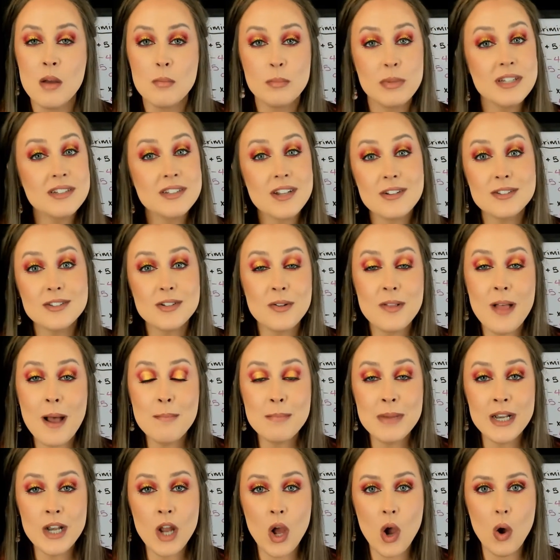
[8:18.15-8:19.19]
Please also
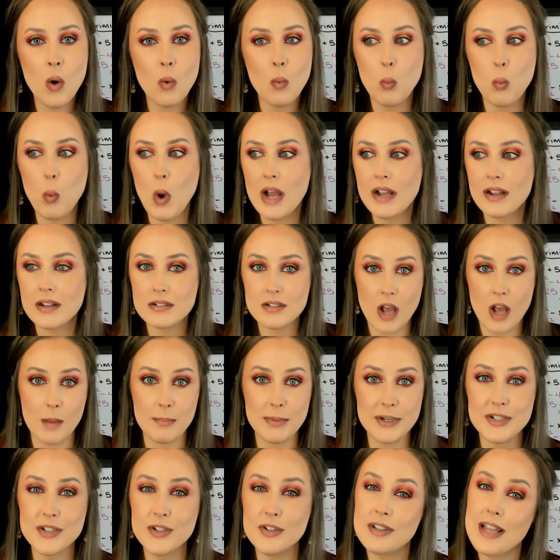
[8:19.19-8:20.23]
let me know what
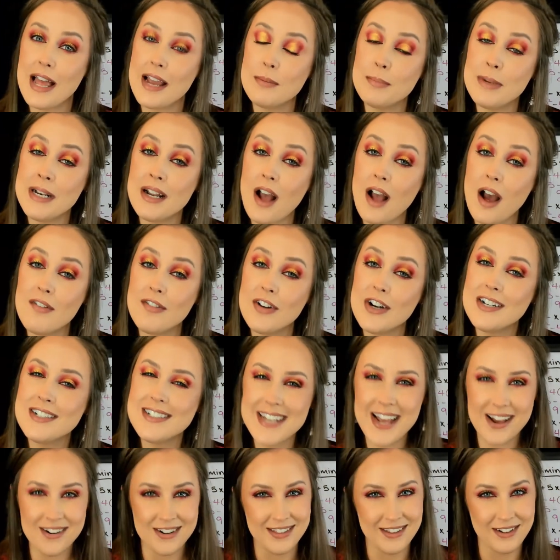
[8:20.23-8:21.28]
topics you'd like me to cover
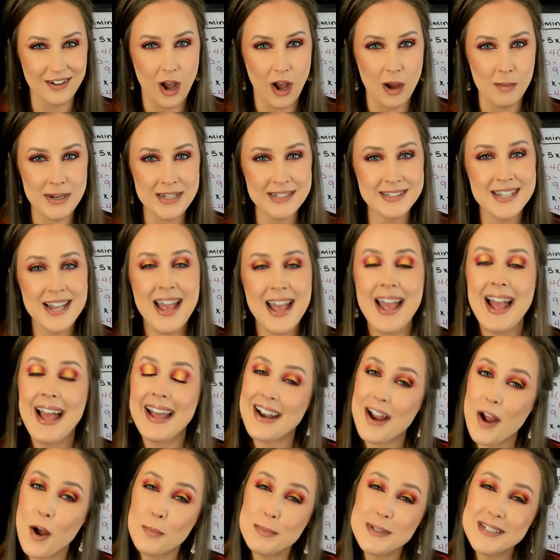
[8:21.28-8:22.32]
down in the comments,
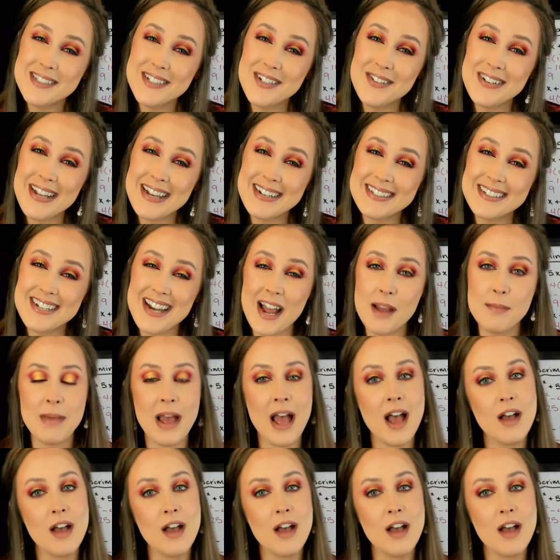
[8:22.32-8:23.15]
and I hope to see you next time.